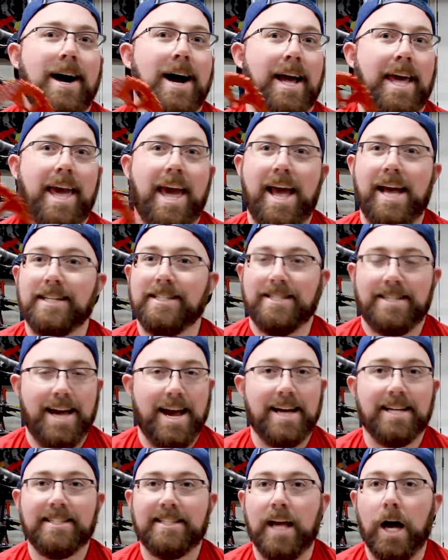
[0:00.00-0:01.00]
I can't
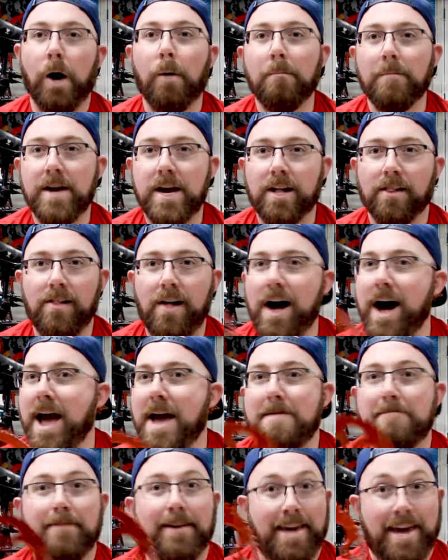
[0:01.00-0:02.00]
say it's helped me
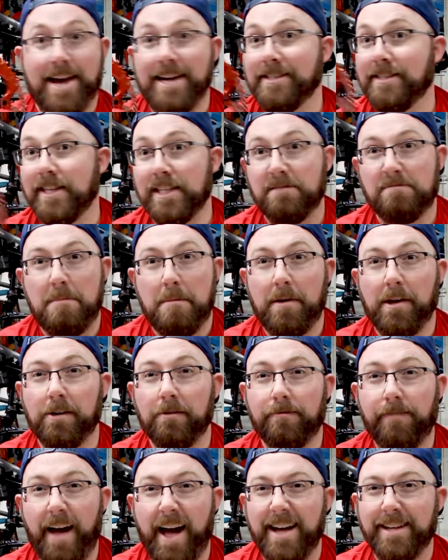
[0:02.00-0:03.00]
climb, I can't say it's made me
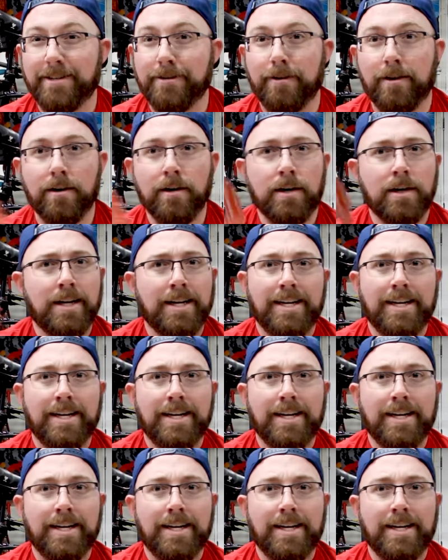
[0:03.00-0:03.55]
go faster.